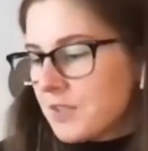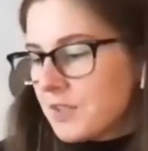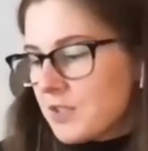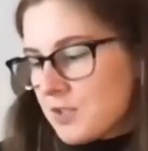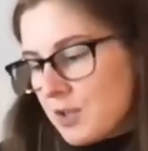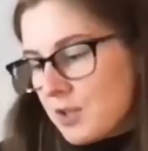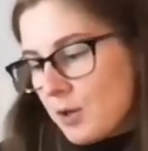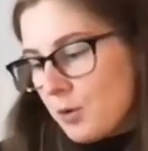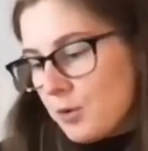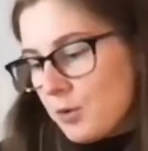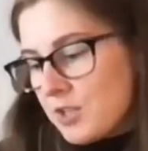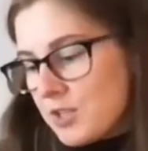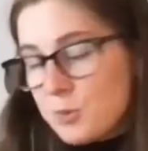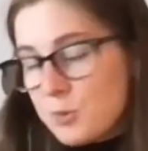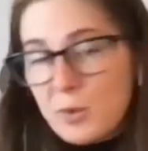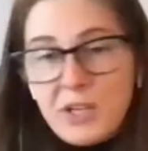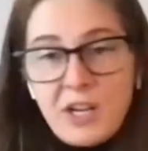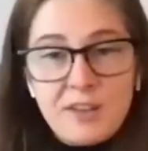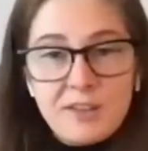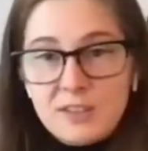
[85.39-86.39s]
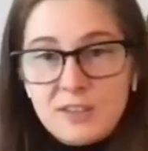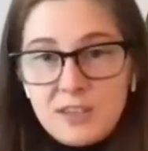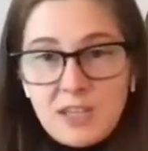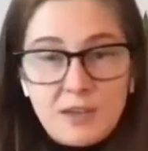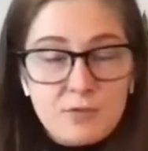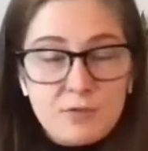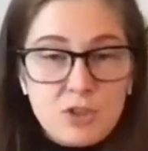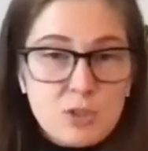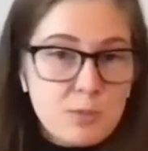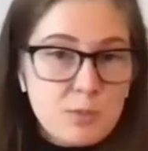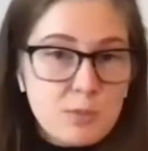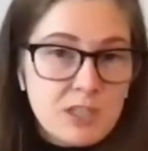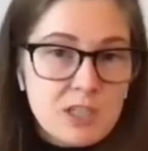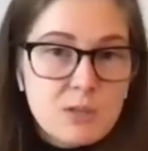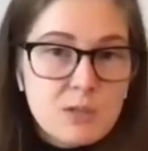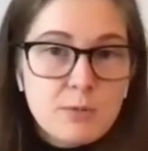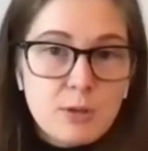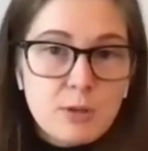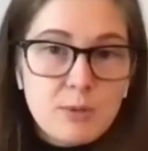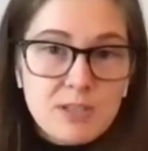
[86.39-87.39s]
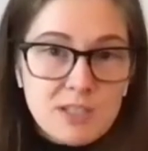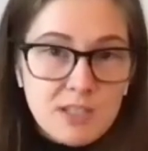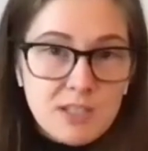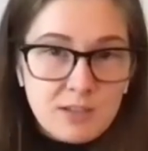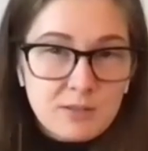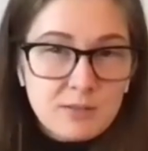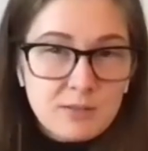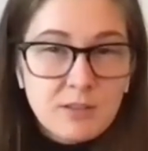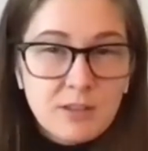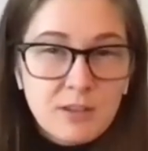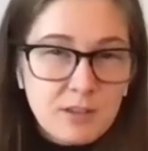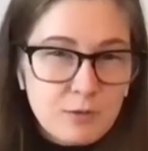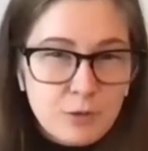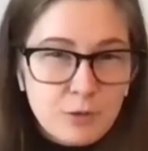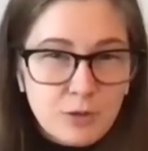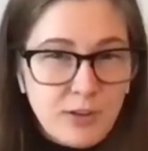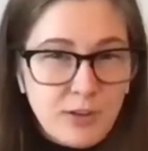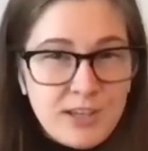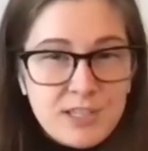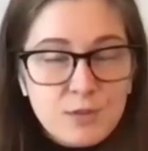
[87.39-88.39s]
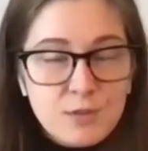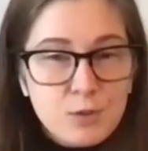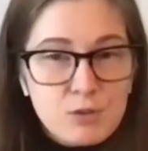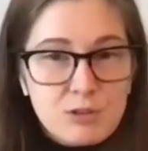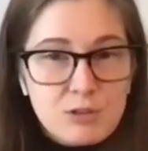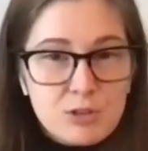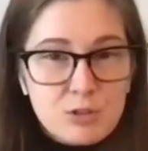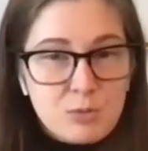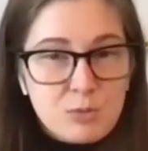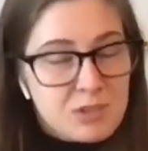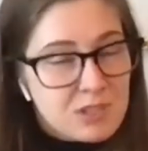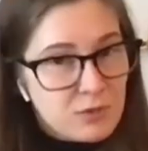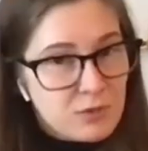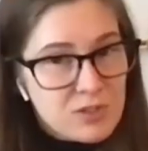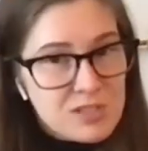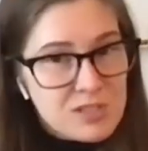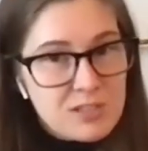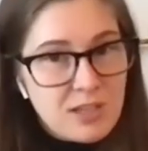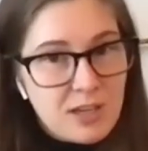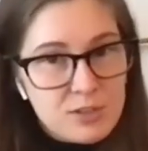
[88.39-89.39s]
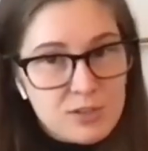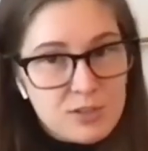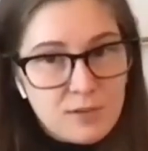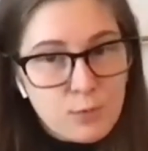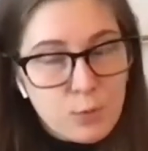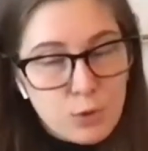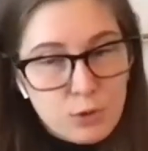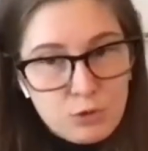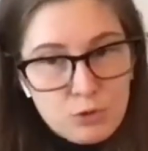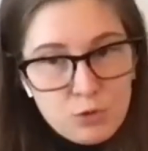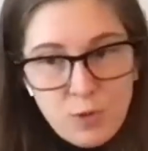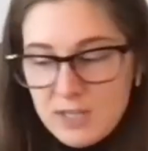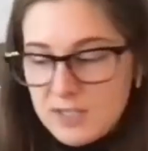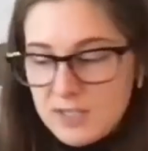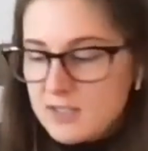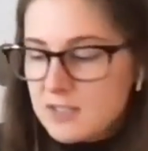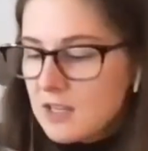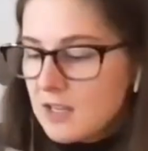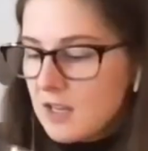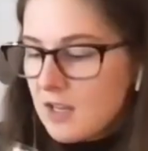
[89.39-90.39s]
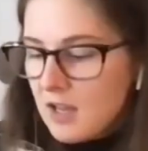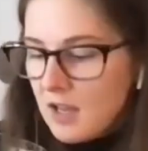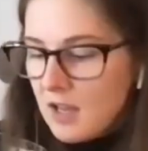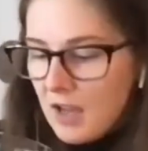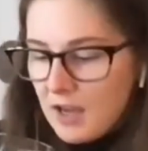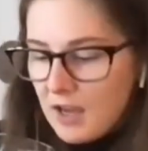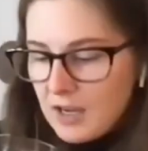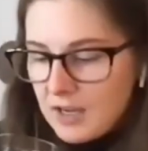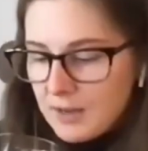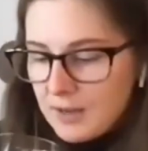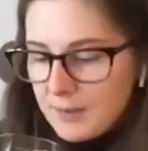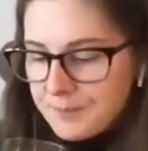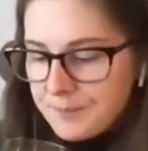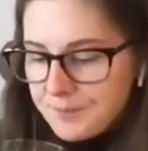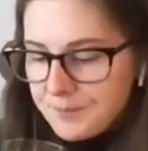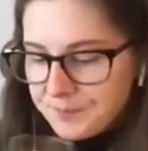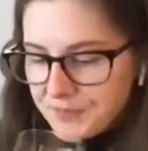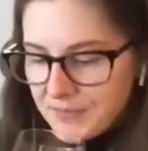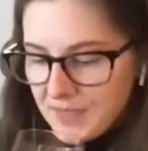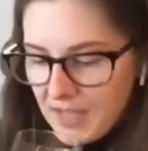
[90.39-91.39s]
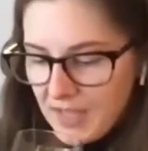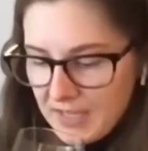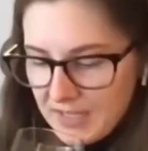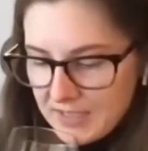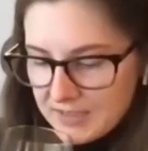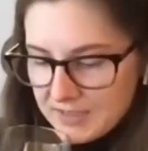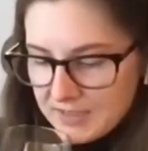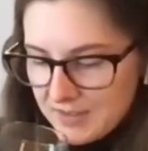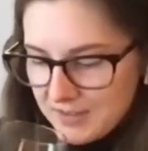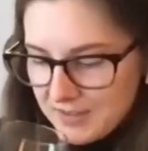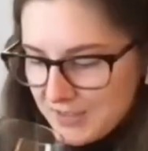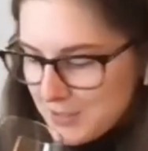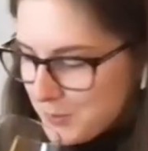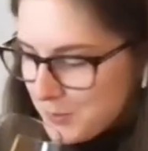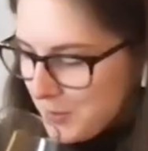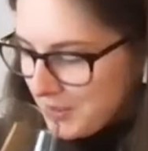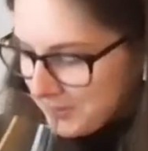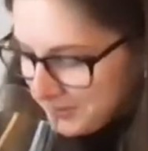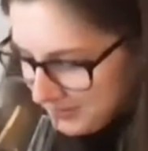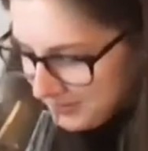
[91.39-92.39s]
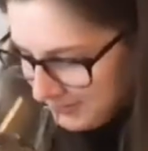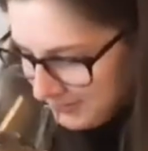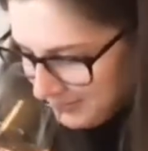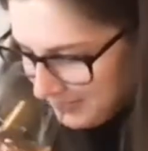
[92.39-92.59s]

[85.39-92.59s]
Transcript: So this one, I think they've just been experimenting for the last few years with different styles of orange wines. And this one